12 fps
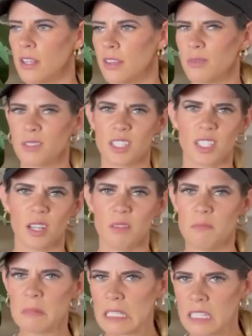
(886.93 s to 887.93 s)
They were just so
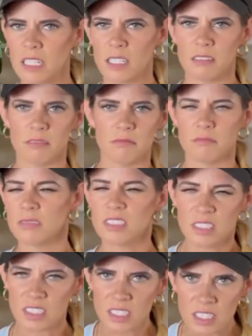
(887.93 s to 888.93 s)
mean and
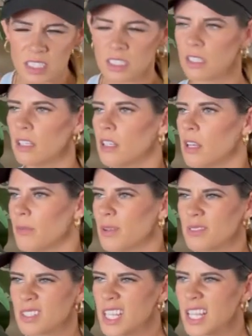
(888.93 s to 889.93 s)
boo. They're
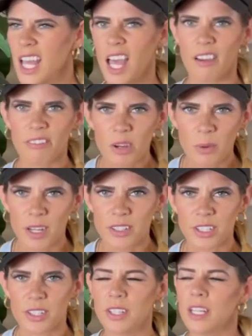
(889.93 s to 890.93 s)
just like that everywhere,
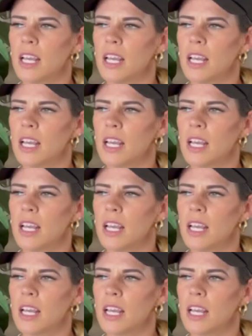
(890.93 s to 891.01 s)
dude.